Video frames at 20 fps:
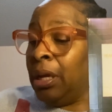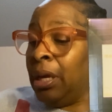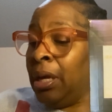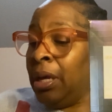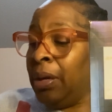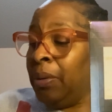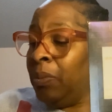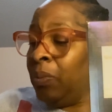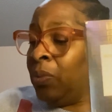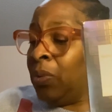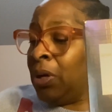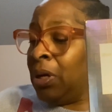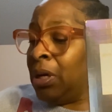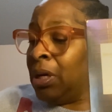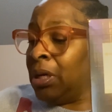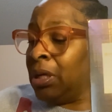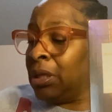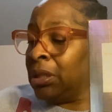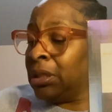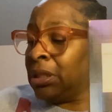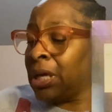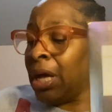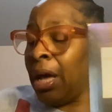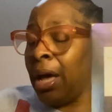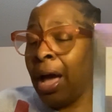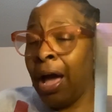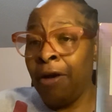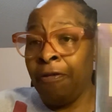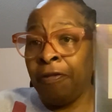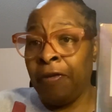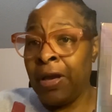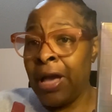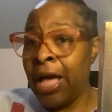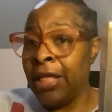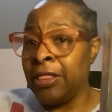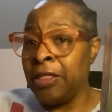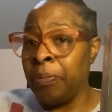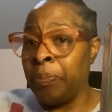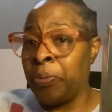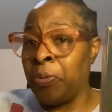It was, I
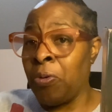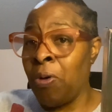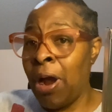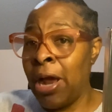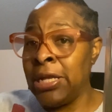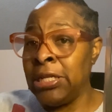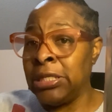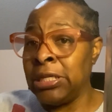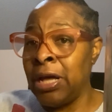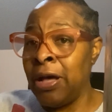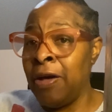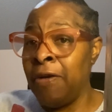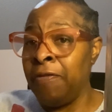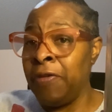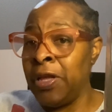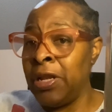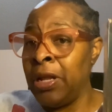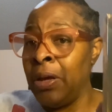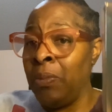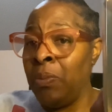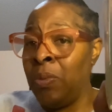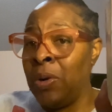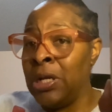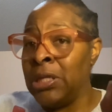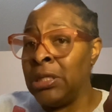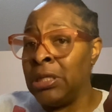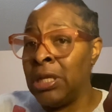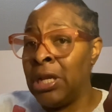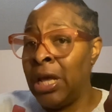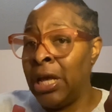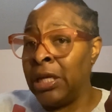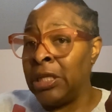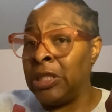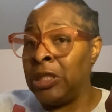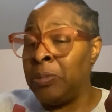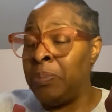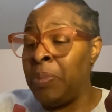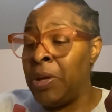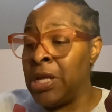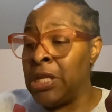forgot the price of it. It wasn't
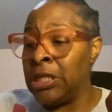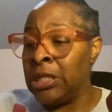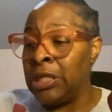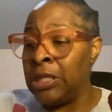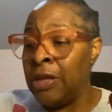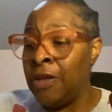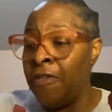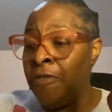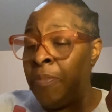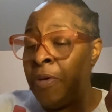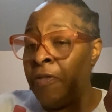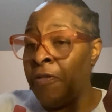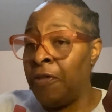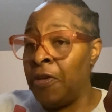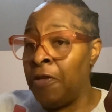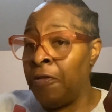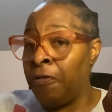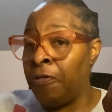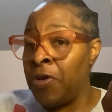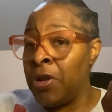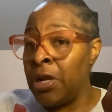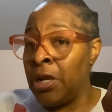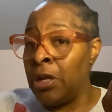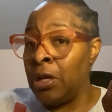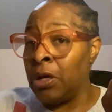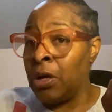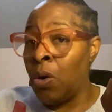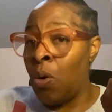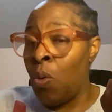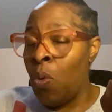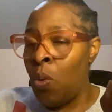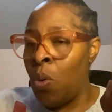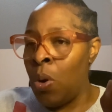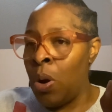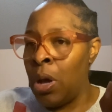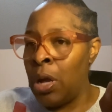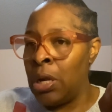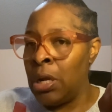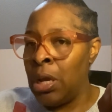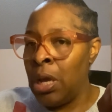expensive, but feel free to look
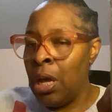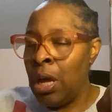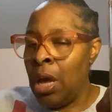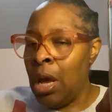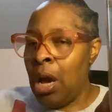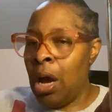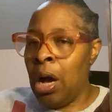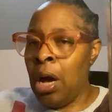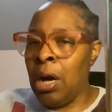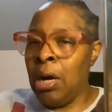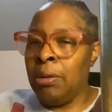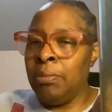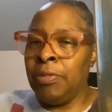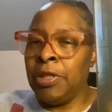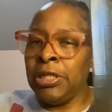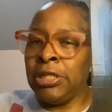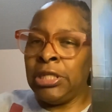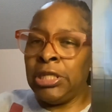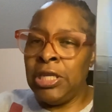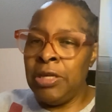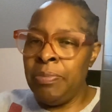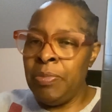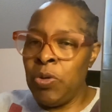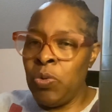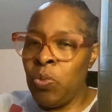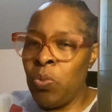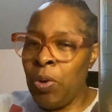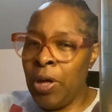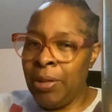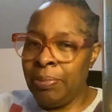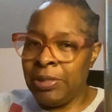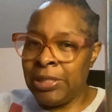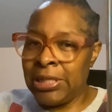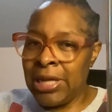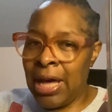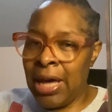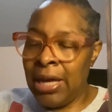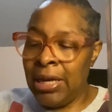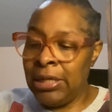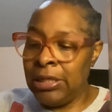on the Temu
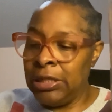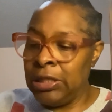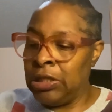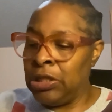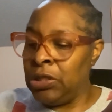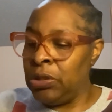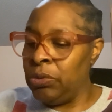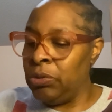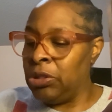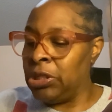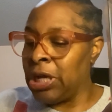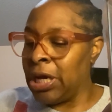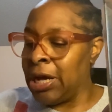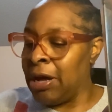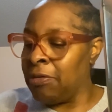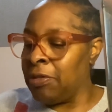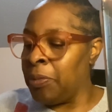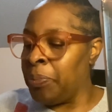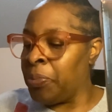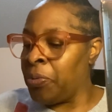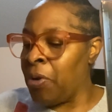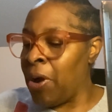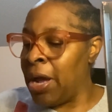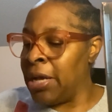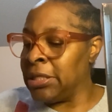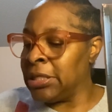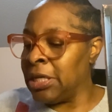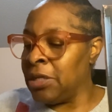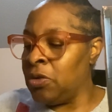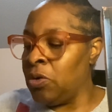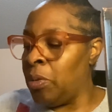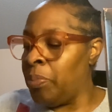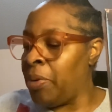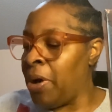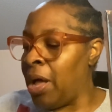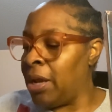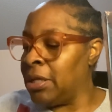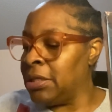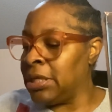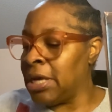website to check out the price. I do
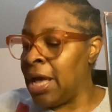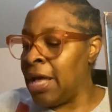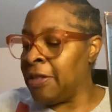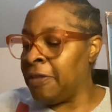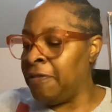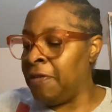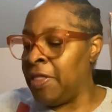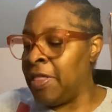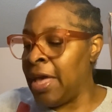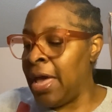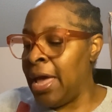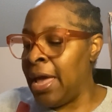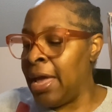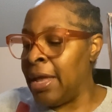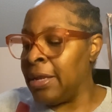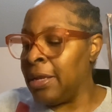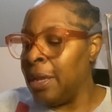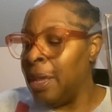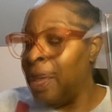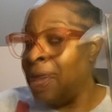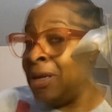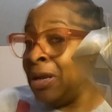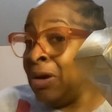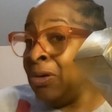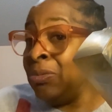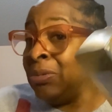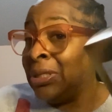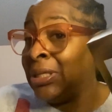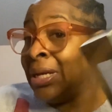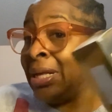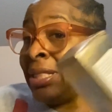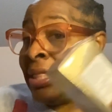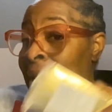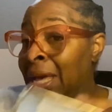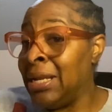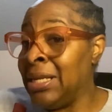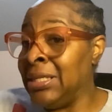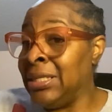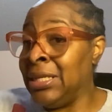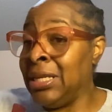apologize for that. It is a note
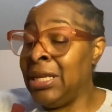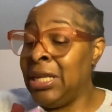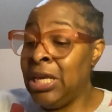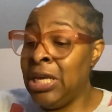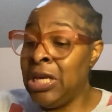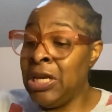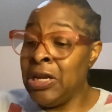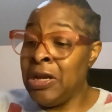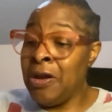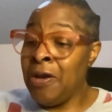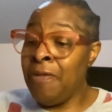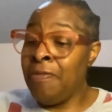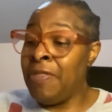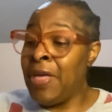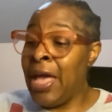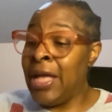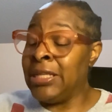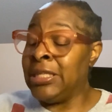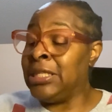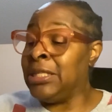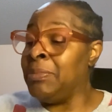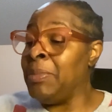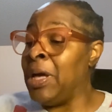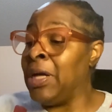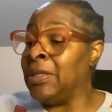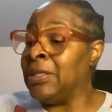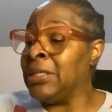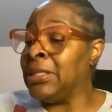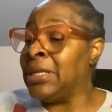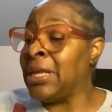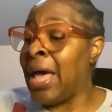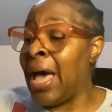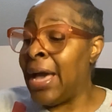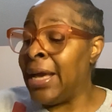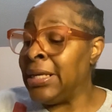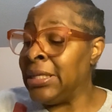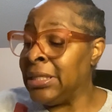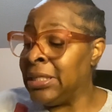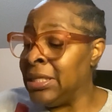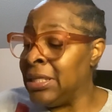that is in here that smells
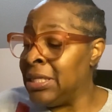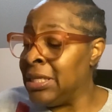nice.